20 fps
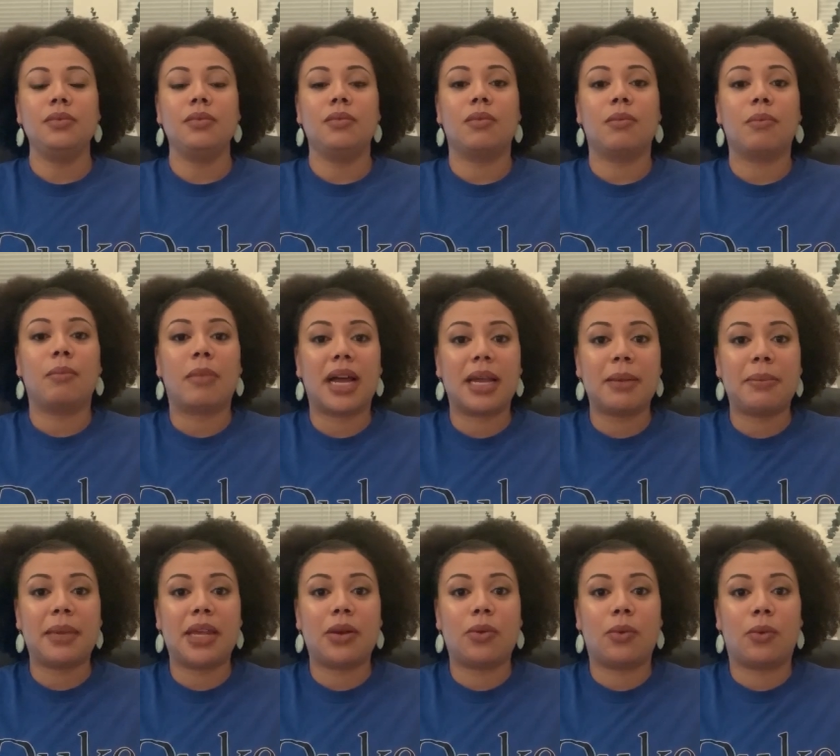My
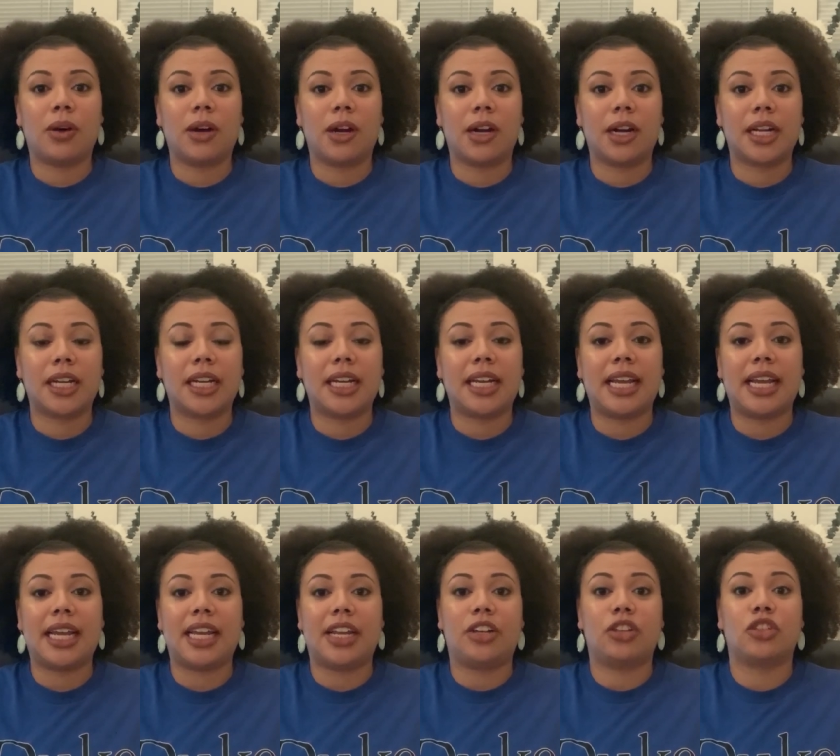main work
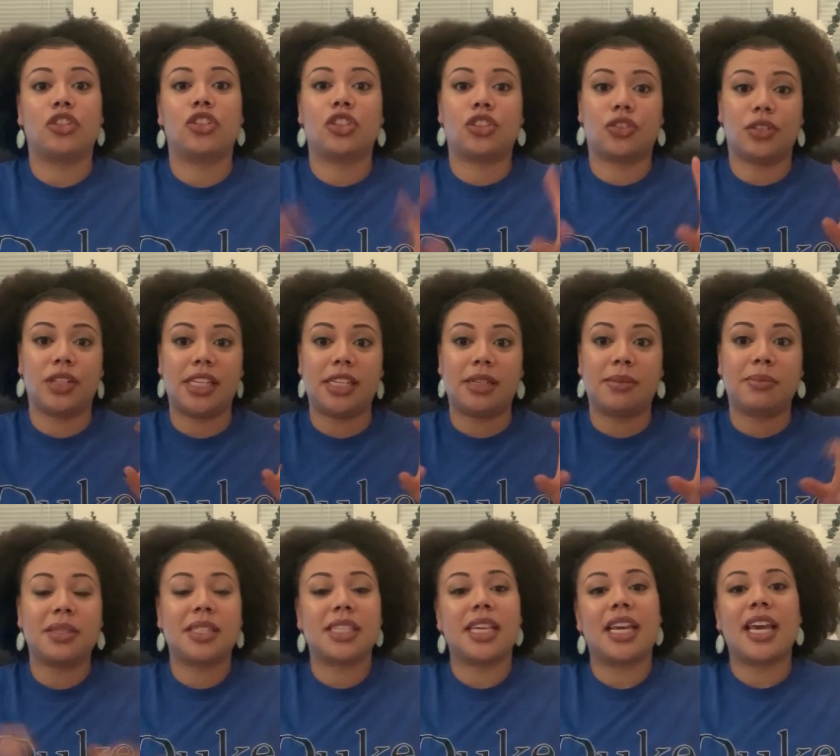in
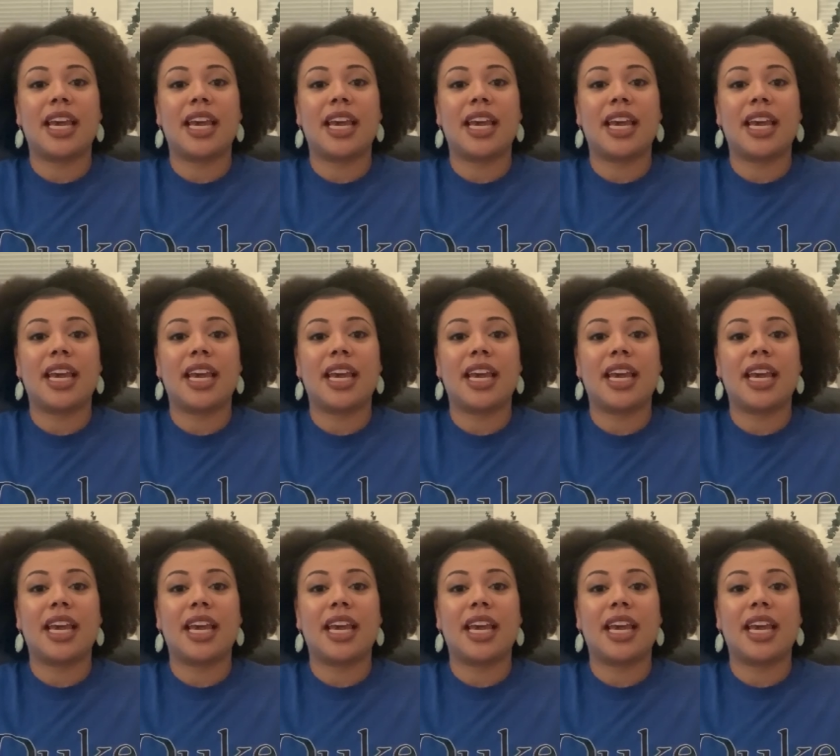streams